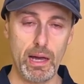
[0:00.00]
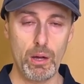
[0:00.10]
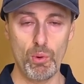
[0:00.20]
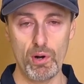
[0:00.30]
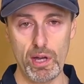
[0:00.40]

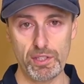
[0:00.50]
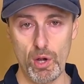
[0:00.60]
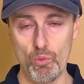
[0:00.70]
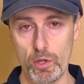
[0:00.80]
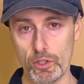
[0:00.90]
where I don't
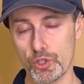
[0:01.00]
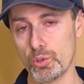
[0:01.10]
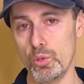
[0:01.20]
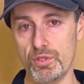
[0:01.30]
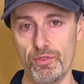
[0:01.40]
want the
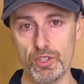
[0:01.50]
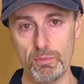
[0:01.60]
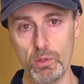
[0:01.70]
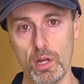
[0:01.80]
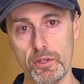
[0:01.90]
screws
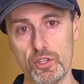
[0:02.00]
visible on the